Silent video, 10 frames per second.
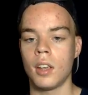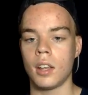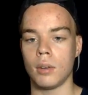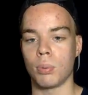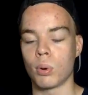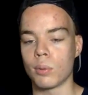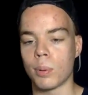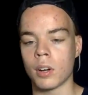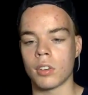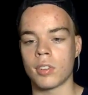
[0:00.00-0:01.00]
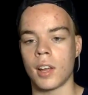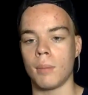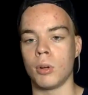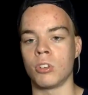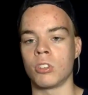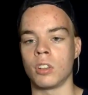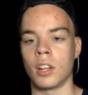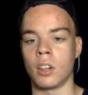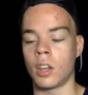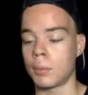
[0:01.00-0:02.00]
An important part of stop motion
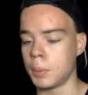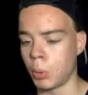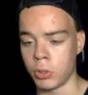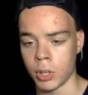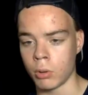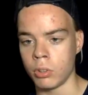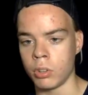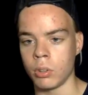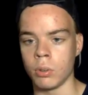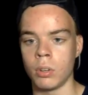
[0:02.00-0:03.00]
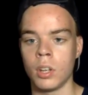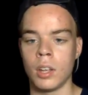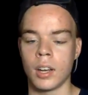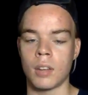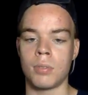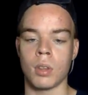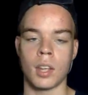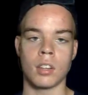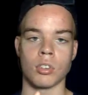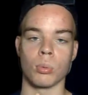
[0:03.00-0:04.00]
that a lot of people don't do, I feel
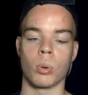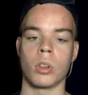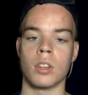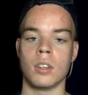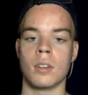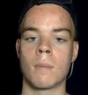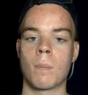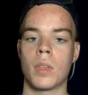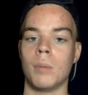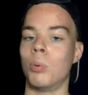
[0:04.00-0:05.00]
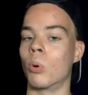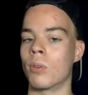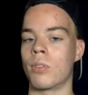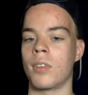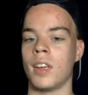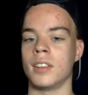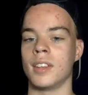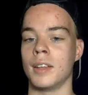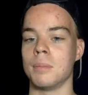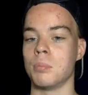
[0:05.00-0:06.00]
like it's a really important thing
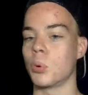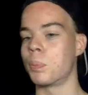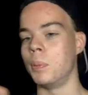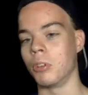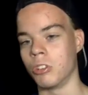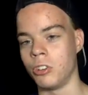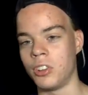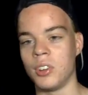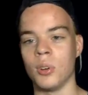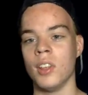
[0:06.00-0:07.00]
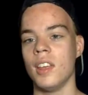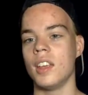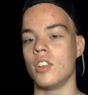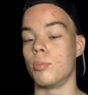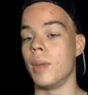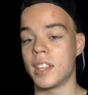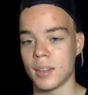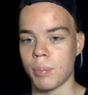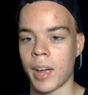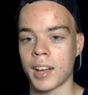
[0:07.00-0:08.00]
that more people should do, is
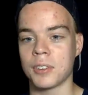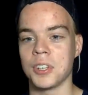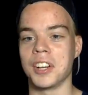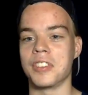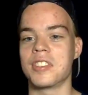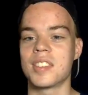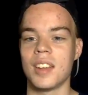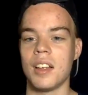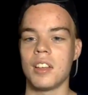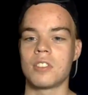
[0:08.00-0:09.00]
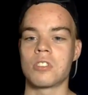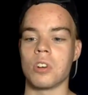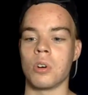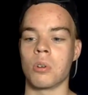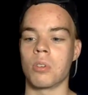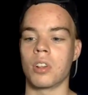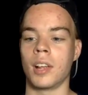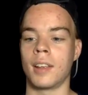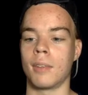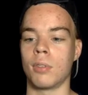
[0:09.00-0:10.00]
making backgrounds. So
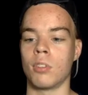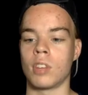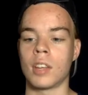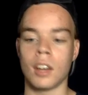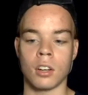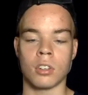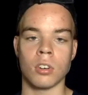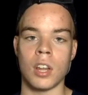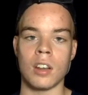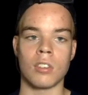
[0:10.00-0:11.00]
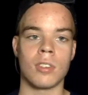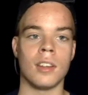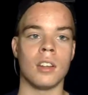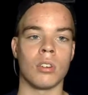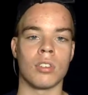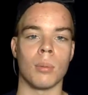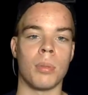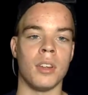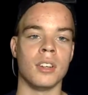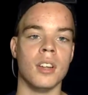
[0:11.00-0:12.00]
like if there's a character in a city or
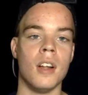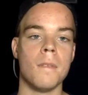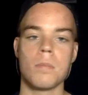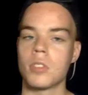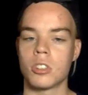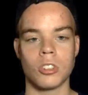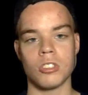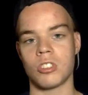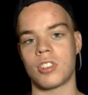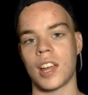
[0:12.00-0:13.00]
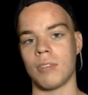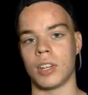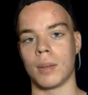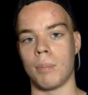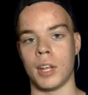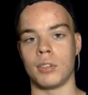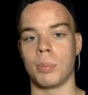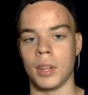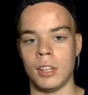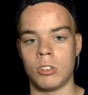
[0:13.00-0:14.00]
something, shouldn't just have like a base
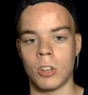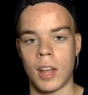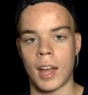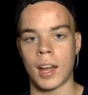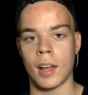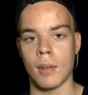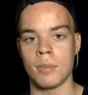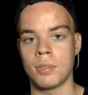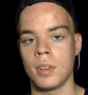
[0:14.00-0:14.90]
plate. You should have